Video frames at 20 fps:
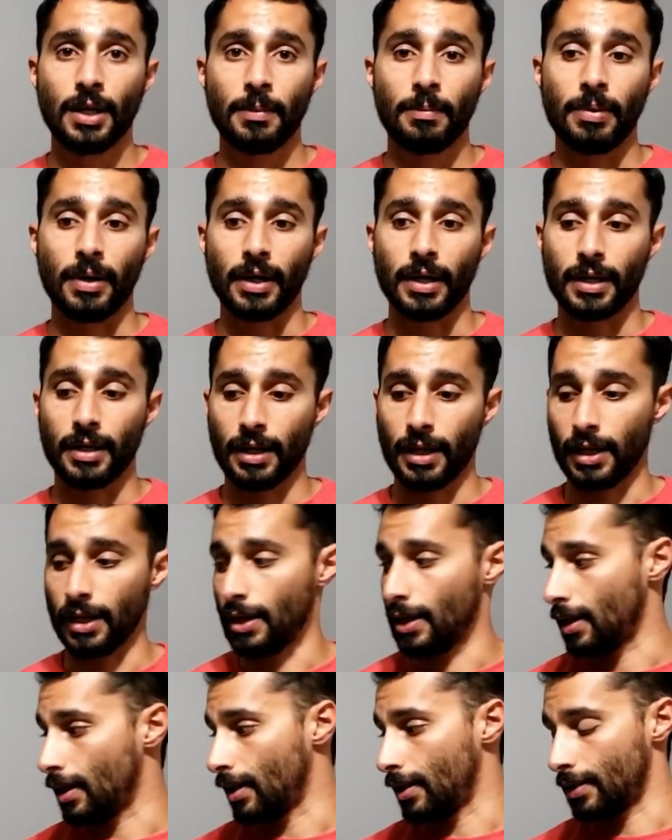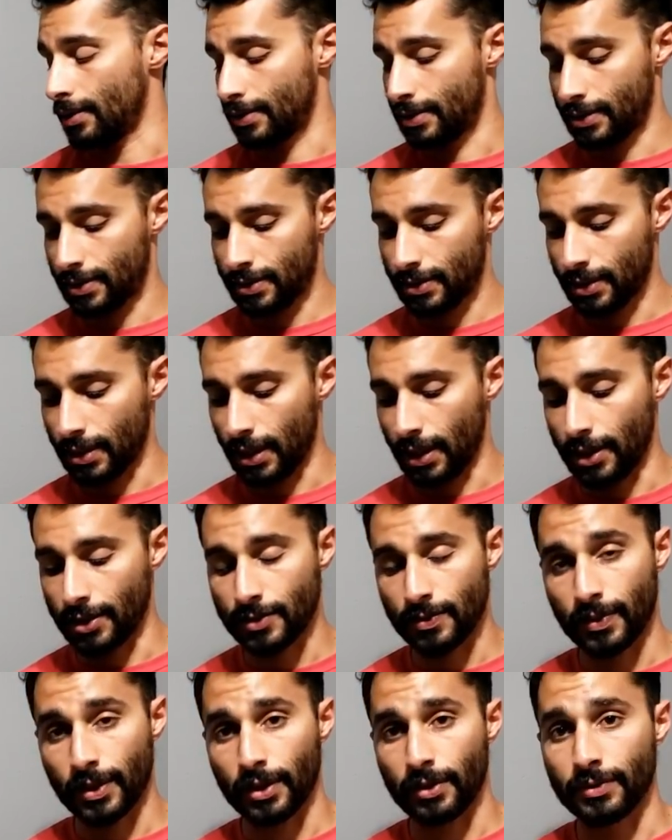but it, it is it
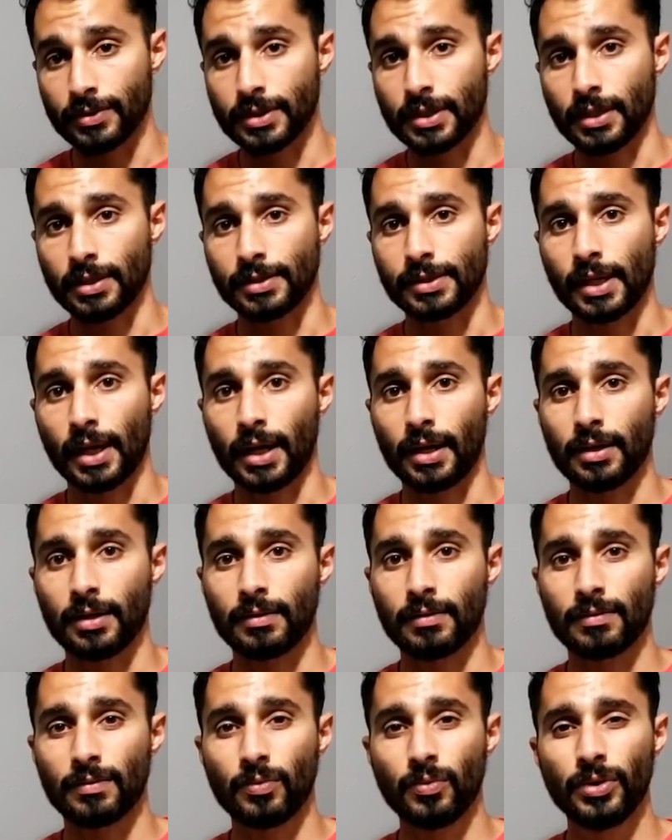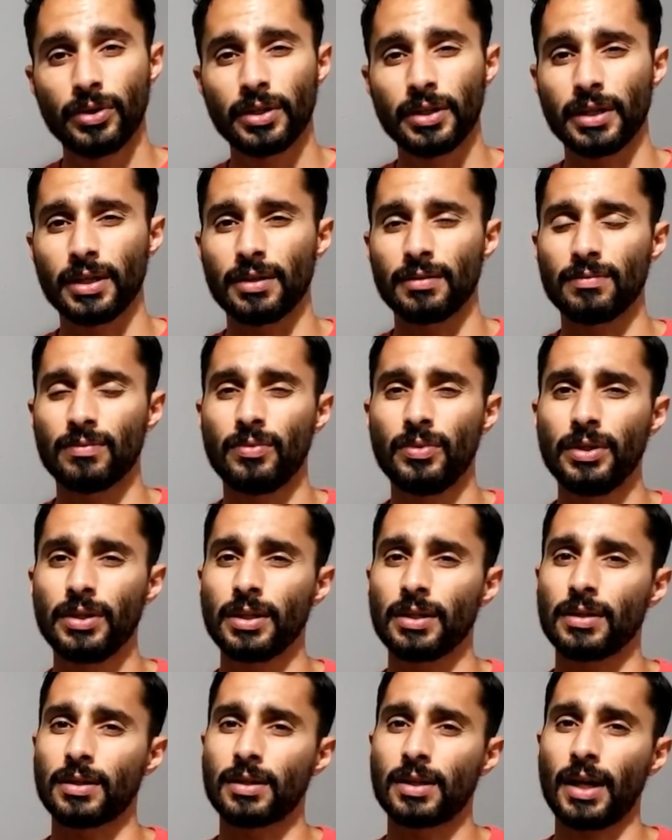is one of those things that really
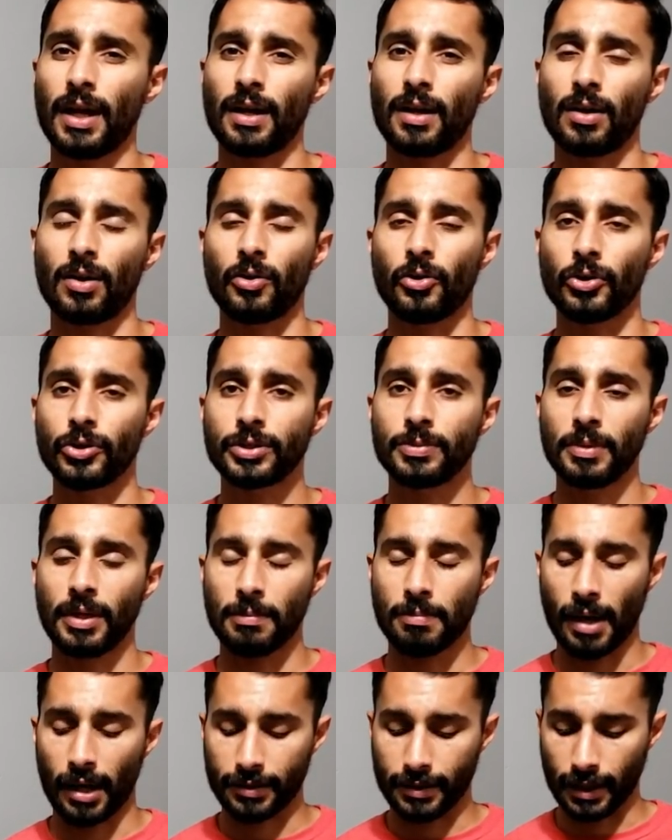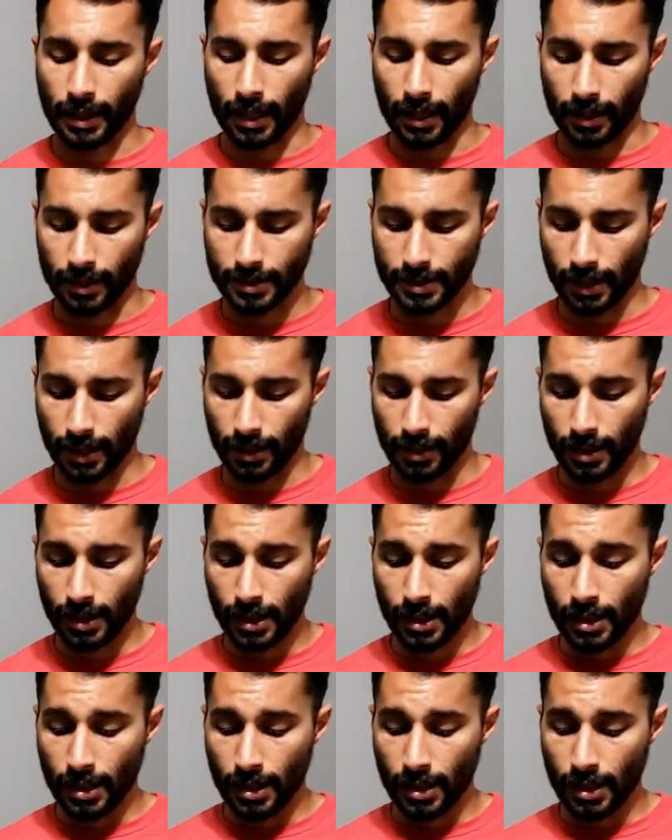really kind of irked me about the NX8.